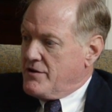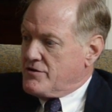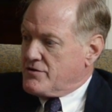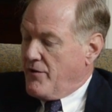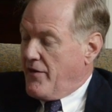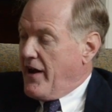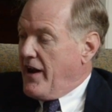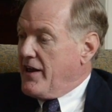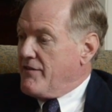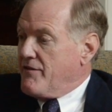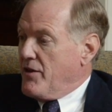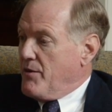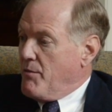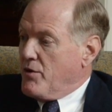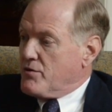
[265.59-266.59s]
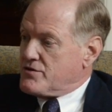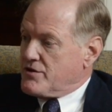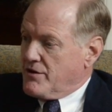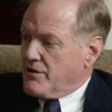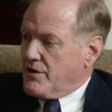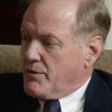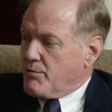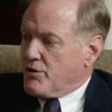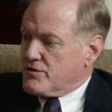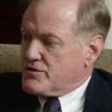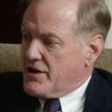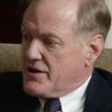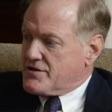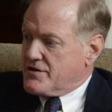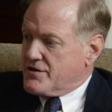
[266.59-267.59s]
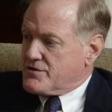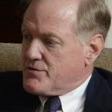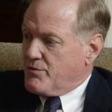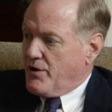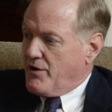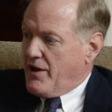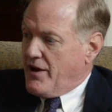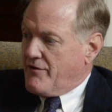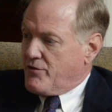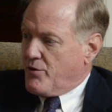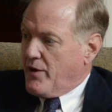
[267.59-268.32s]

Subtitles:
so that even the most liberal justice will have